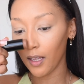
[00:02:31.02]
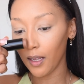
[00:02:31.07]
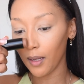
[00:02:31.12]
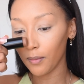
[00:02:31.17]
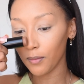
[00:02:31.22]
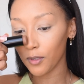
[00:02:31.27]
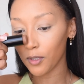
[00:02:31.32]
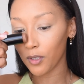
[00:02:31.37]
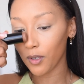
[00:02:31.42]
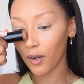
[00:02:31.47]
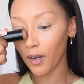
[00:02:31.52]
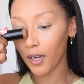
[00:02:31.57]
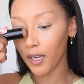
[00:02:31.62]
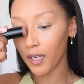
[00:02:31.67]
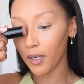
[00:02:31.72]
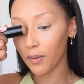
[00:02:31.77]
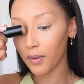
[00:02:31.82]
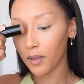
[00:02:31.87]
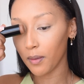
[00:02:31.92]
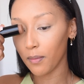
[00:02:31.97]
I'm just going
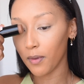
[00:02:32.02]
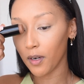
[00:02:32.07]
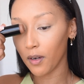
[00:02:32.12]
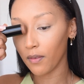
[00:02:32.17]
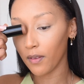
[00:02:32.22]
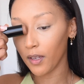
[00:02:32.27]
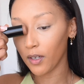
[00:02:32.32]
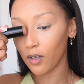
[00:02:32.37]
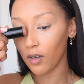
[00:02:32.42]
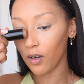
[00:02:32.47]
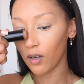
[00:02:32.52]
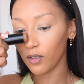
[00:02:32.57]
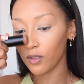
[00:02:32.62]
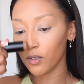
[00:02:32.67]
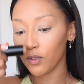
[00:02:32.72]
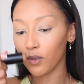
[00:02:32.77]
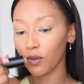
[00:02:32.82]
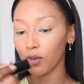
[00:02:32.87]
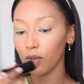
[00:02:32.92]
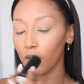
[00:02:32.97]
in with a bit of that
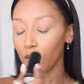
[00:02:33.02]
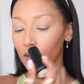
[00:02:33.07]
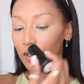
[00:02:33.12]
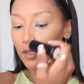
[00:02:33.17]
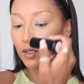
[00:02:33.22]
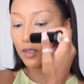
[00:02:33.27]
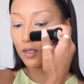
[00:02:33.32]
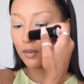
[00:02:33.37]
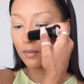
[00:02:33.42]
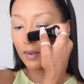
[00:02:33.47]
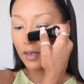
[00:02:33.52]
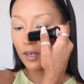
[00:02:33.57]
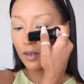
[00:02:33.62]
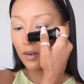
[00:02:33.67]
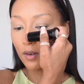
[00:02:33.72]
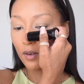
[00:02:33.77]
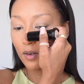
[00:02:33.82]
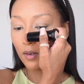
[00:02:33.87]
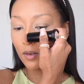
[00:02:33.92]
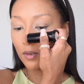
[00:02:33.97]
contour onto my
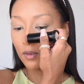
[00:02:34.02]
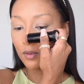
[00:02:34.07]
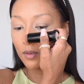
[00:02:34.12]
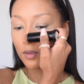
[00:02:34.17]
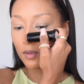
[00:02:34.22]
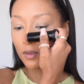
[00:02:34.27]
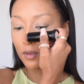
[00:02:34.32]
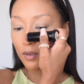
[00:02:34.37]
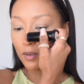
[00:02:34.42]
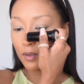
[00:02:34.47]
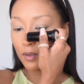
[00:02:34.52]
nose.